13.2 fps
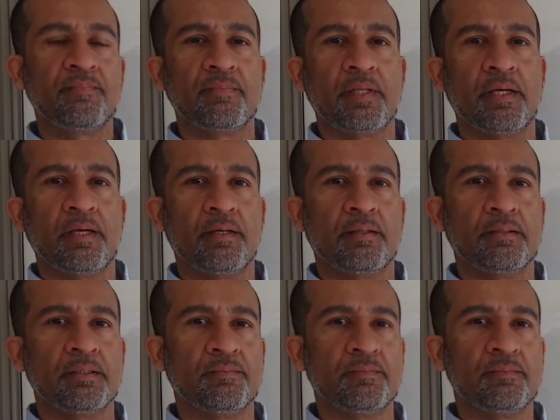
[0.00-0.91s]

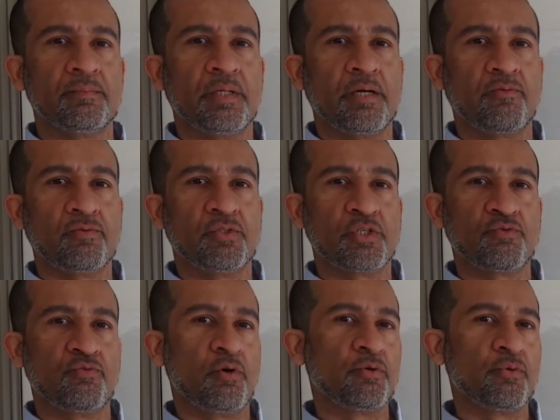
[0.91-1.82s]
I just
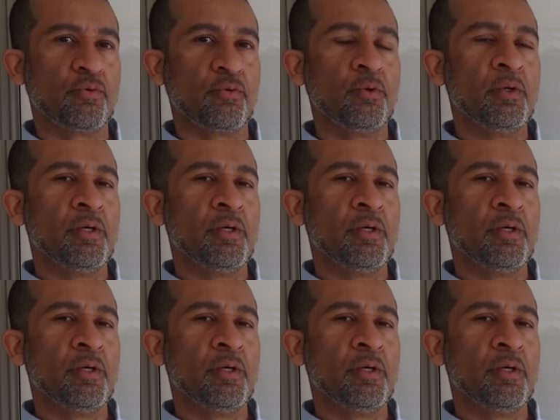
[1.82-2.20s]
want to